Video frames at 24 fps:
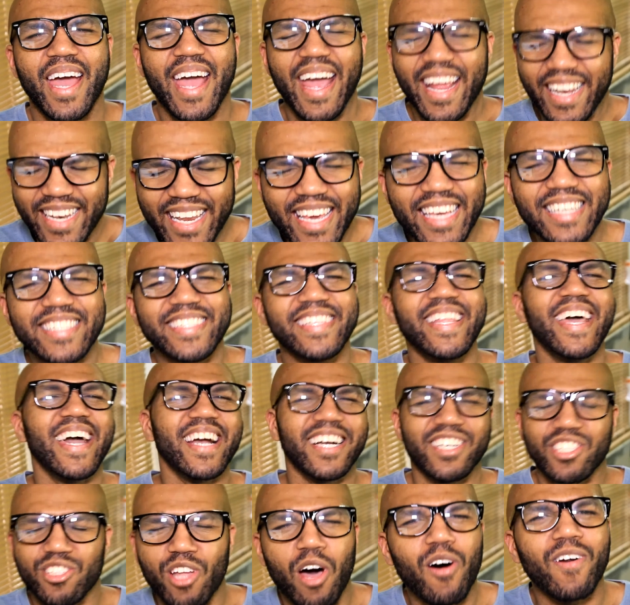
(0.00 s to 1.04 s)
And these
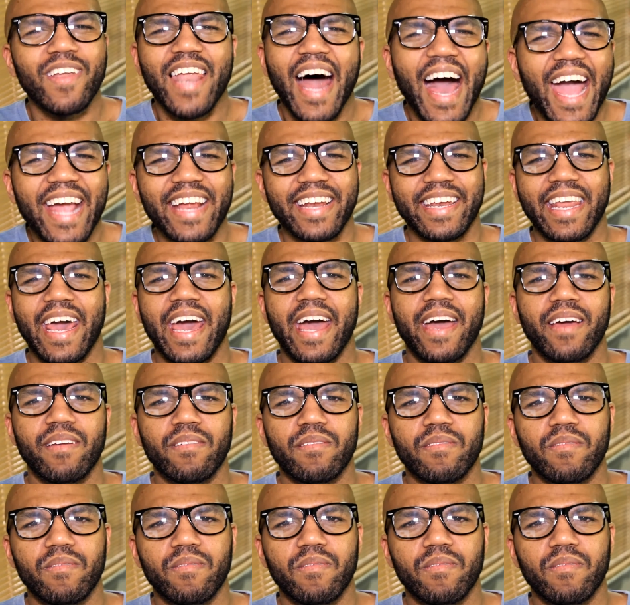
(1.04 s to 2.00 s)
niggas don't like that.